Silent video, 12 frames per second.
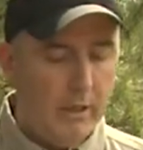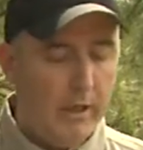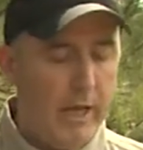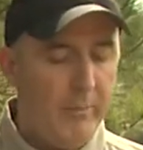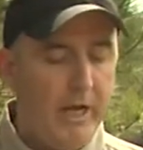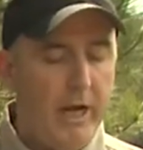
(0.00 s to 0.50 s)

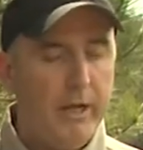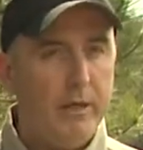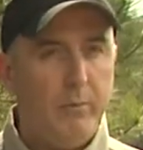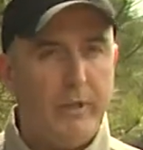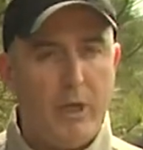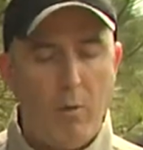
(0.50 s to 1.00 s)
laminated
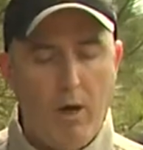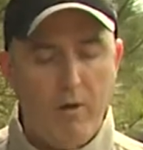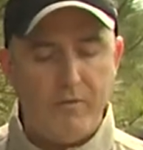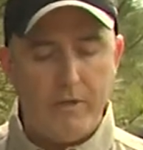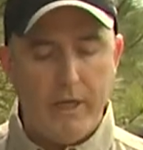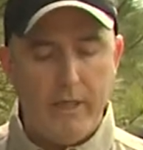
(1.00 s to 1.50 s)
with no
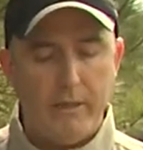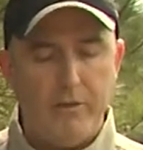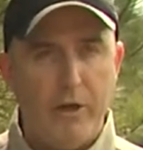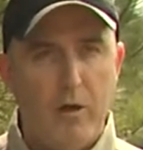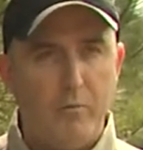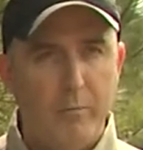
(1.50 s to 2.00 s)
offset. The
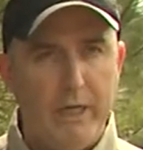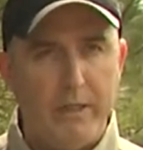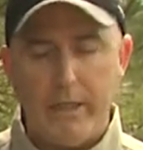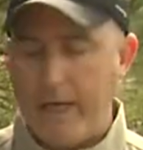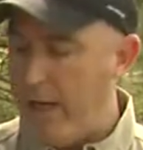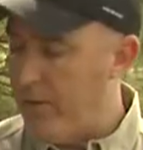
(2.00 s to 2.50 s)
jaws meet
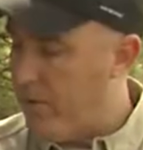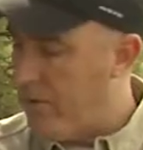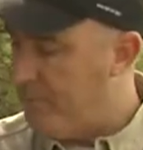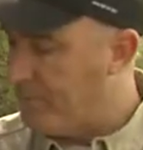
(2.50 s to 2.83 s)
together.